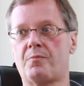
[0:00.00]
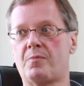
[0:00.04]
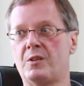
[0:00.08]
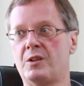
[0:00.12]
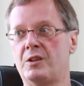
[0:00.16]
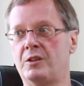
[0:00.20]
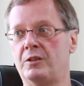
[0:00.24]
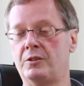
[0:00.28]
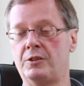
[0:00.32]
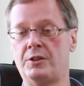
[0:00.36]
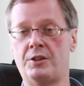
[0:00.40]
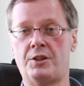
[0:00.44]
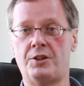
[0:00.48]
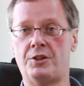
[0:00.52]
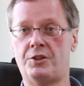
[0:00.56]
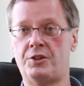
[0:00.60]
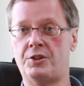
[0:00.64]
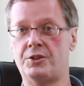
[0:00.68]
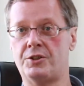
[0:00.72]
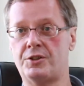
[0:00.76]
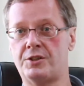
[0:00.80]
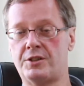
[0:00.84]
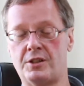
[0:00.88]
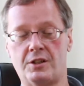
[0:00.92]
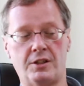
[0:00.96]
literature
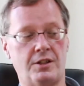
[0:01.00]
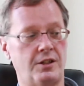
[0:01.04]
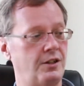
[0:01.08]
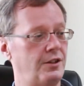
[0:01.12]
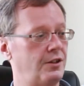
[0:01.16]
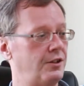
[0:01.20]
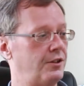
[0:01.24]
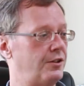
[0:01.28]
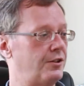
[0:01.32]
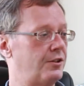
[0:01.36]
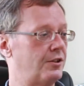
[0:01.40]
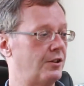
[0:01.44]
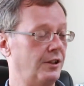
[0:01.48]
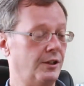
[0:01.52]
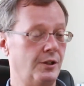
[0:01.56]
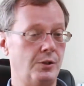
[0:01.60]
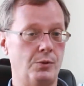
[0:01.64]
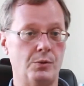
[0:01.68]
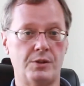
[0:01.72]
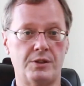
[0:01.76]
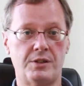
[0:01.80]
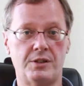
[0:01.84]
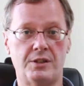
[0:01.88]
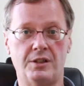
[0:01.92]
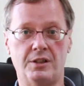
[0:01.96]
studies,
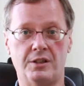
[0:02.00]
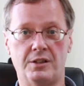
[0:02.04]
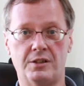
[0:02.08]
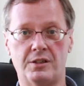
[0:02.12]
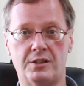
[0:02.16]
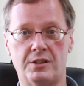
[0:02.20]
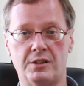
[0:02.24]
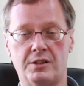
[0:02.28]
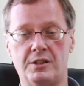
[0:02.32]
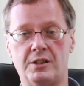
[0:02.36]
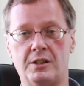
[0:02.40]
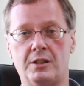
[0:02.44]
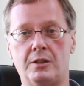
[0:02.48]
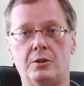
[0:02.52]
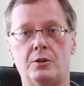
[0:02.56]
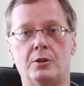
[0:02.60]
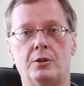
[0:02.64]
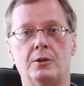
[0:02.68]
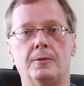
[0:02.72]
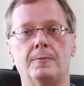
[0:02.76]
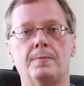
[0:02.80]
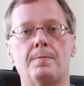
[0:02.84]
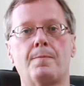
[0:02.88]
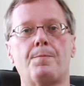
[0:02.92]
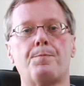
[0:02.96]
linguistics,
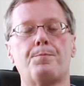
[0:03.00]
etc.